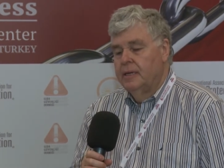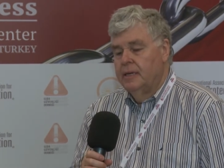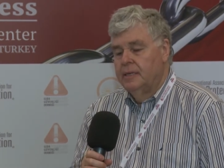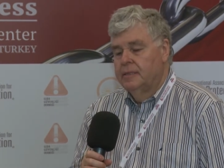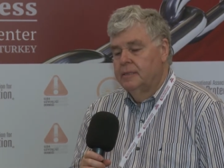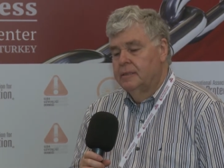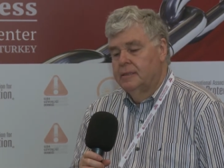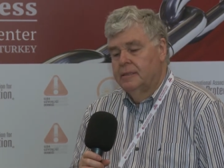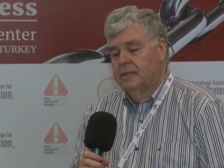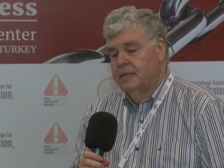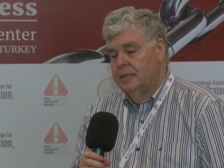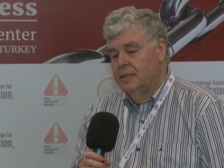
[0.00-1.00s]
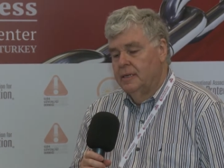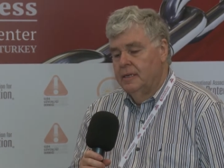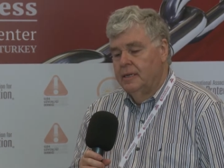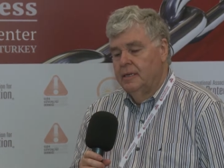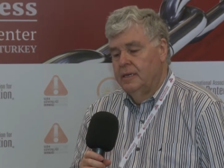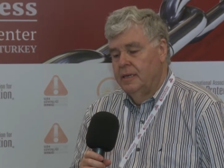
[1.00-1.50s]
it,
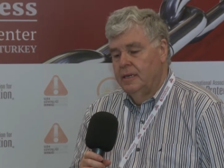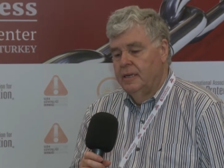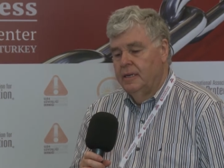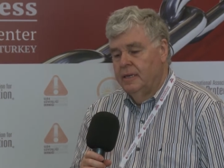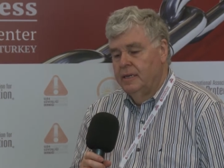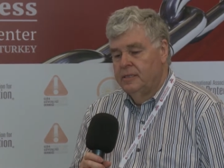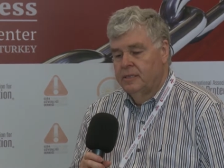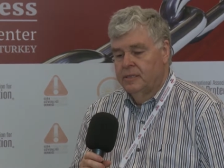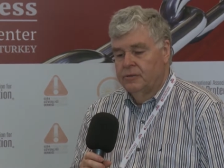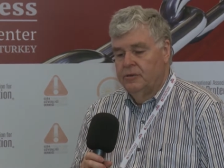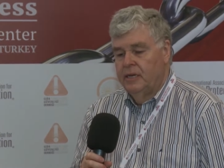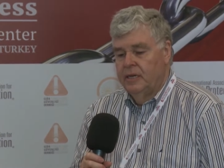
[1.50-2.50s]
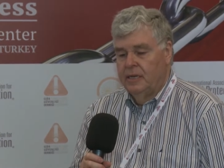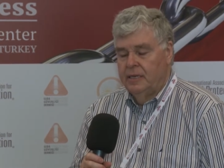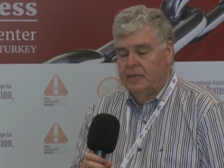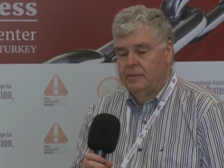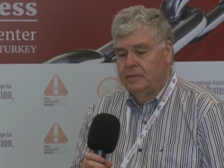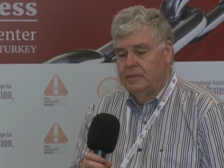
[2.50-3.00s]
it is
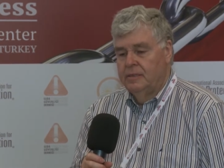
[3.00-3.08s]
really